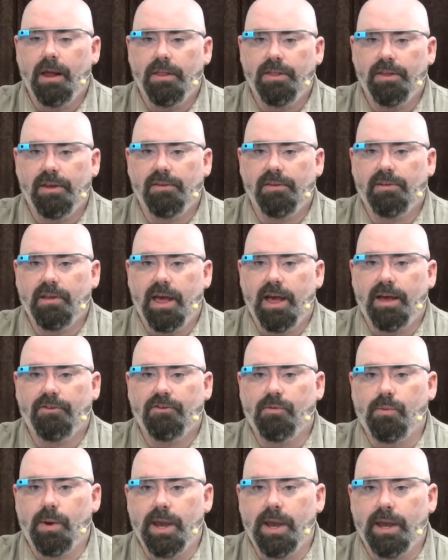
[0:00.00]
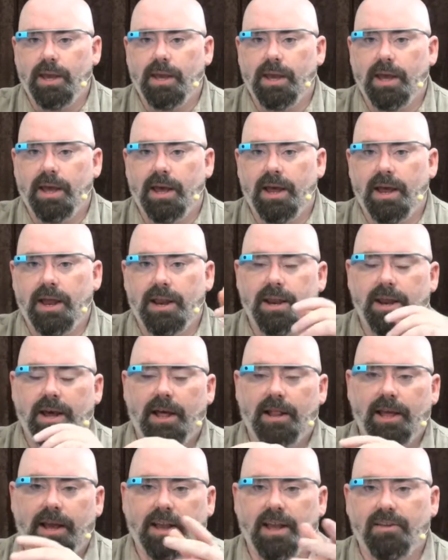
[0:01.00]
this last week, and
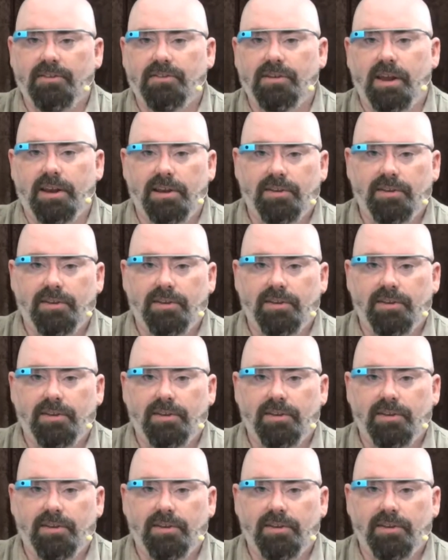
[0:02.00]
like I said,